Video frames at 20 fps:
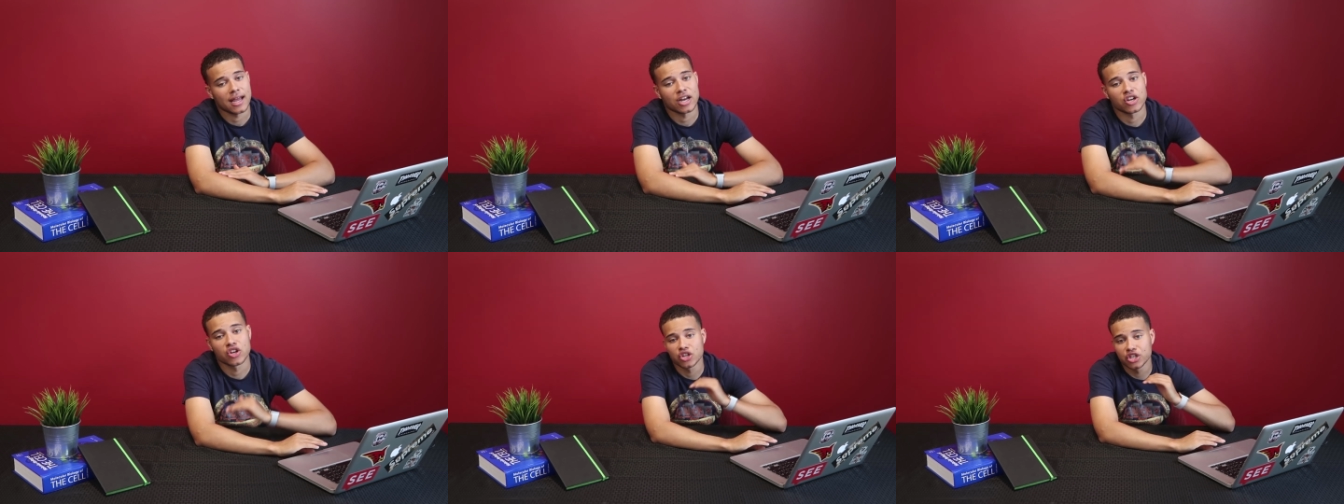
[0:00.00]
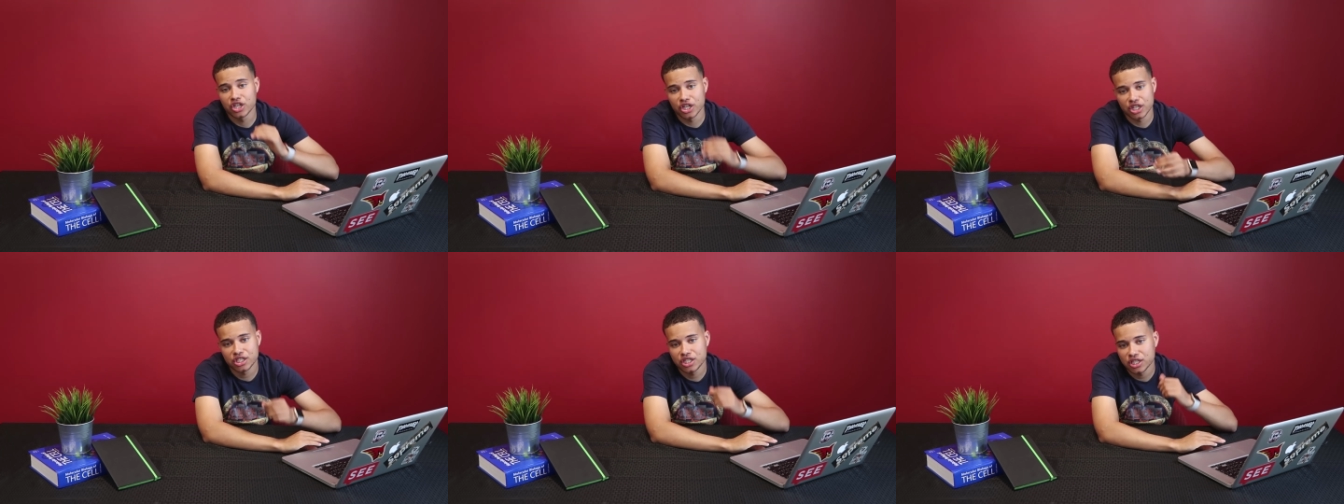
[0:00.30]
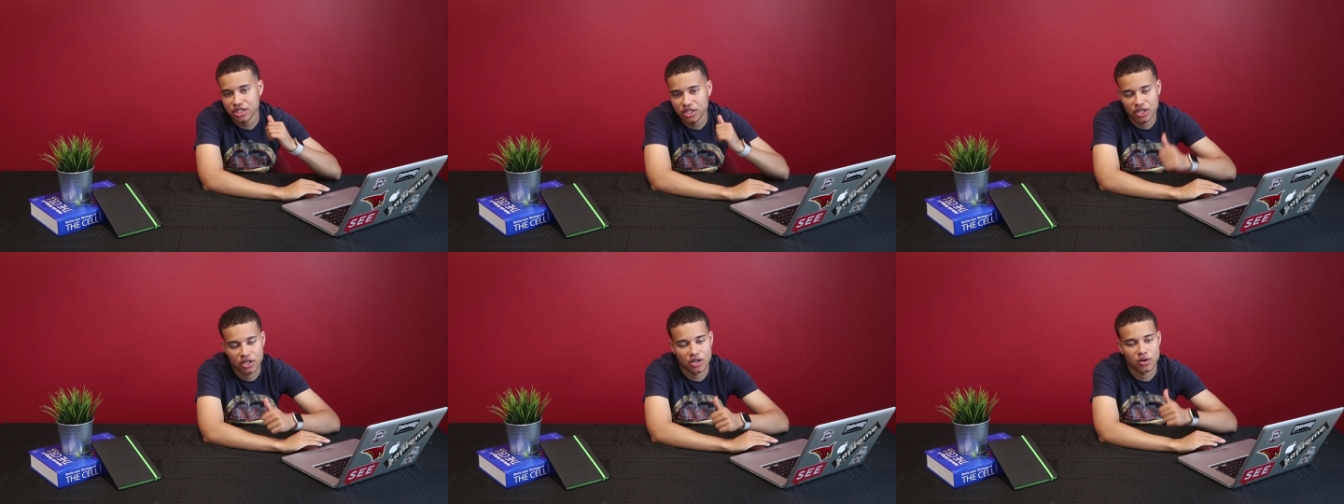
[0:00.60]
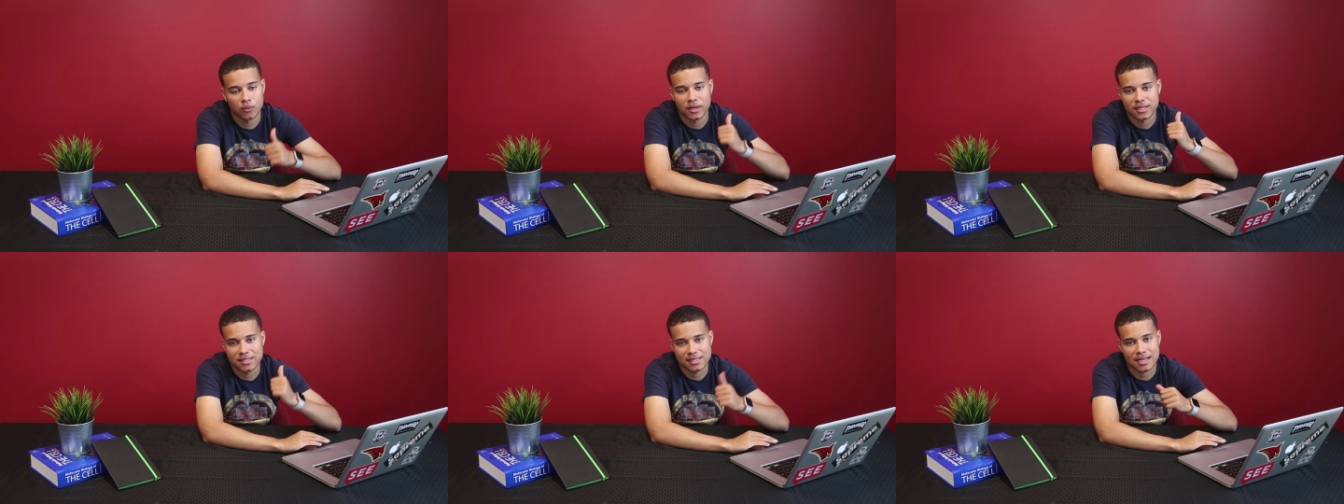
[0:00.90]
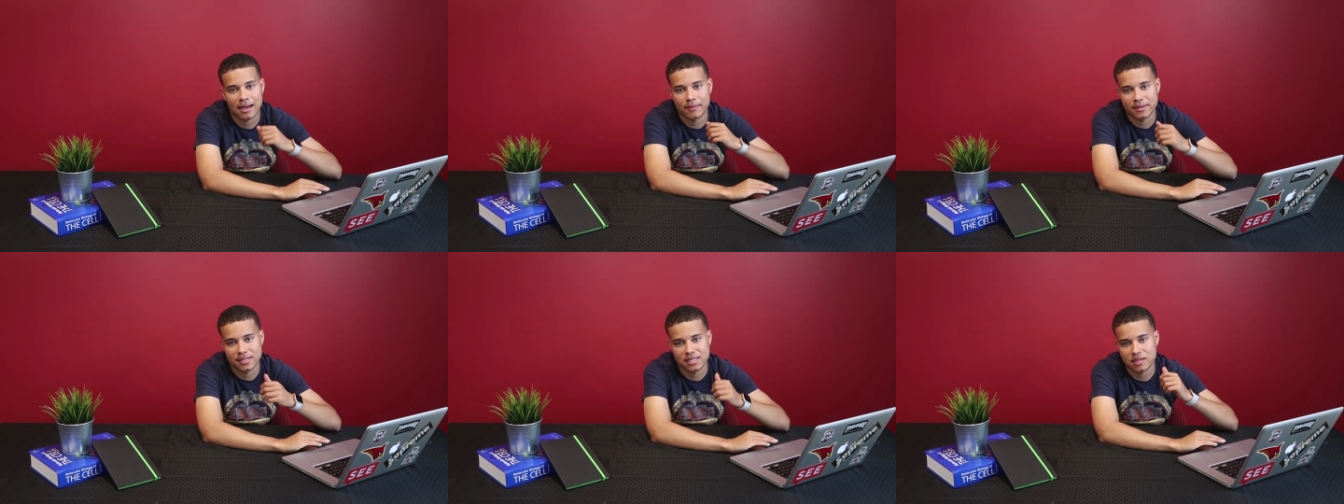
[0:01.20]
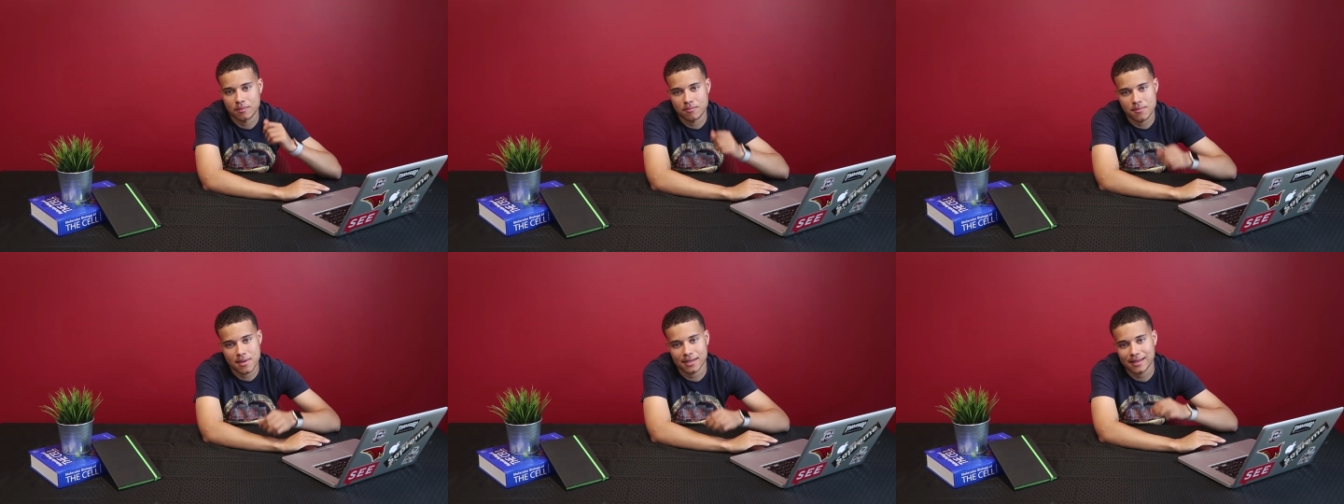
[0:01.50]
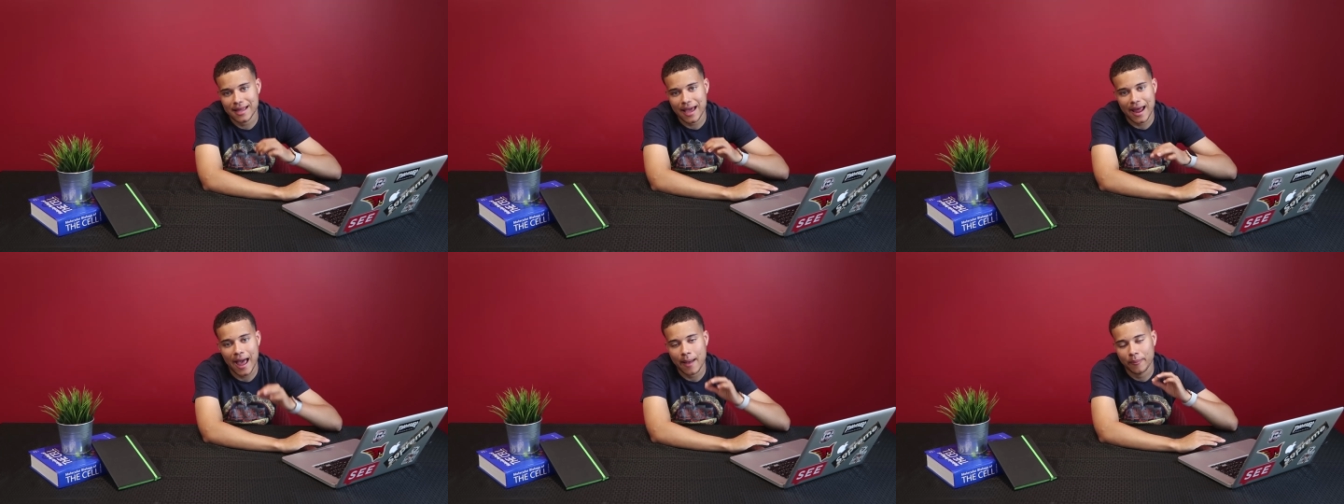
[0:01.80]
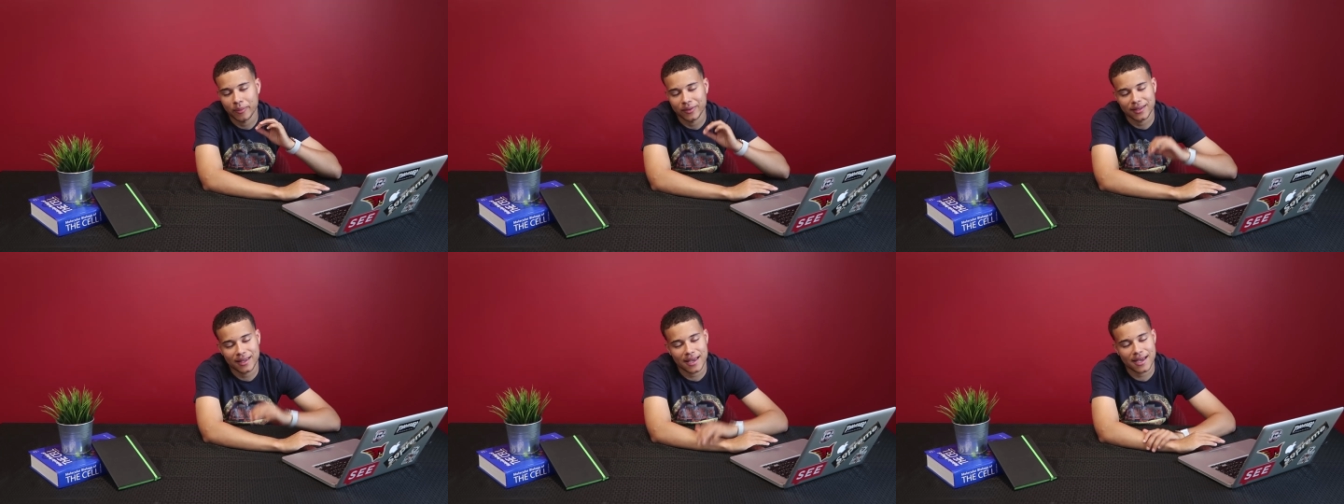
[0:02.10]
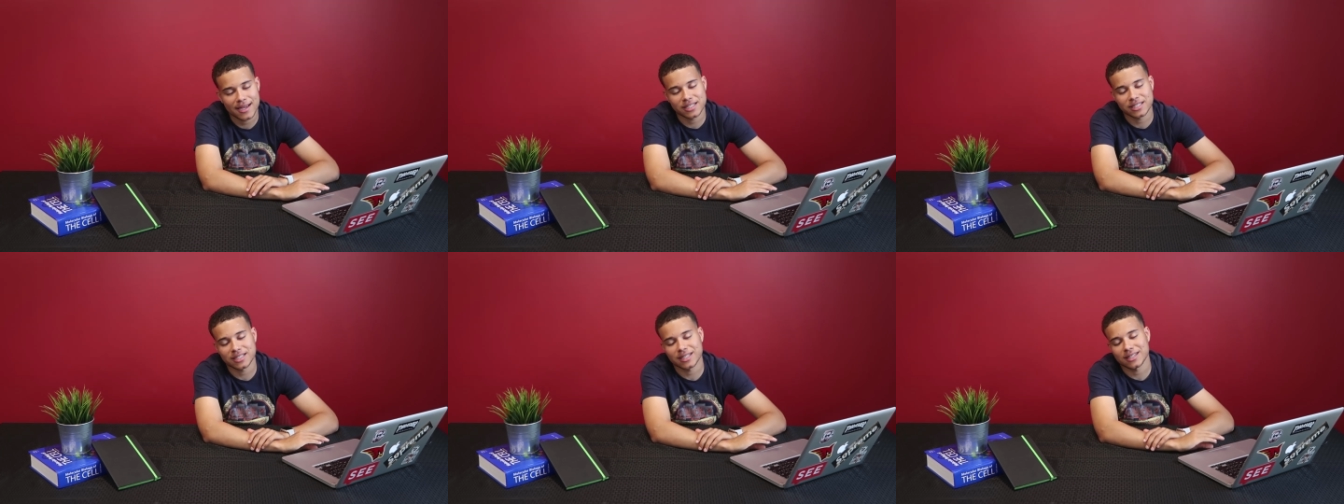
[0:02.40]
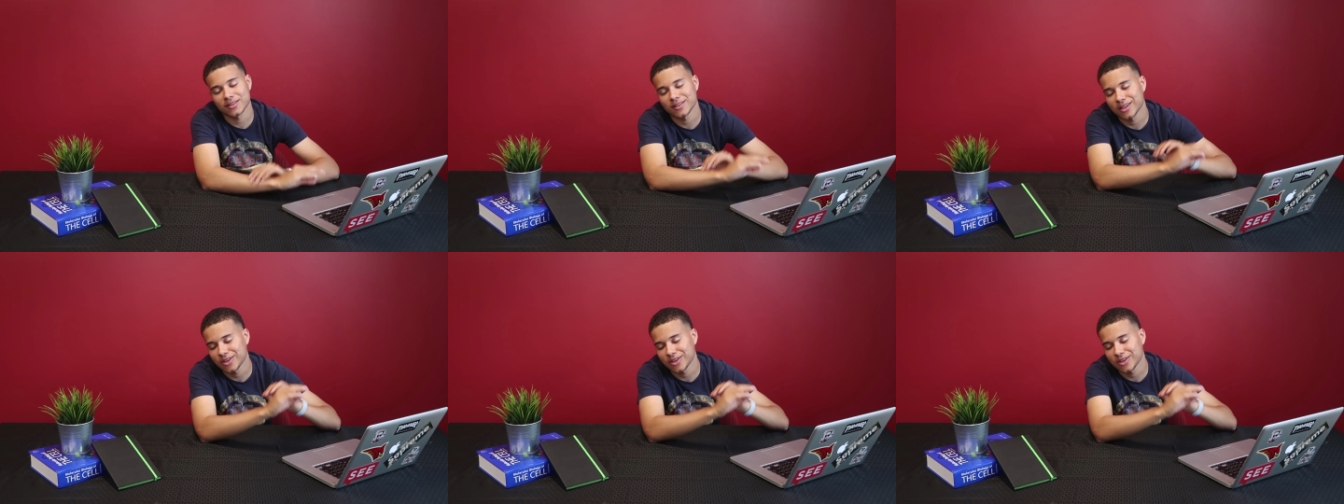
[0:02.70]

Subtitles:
and you're good to go when it's time to submit that application.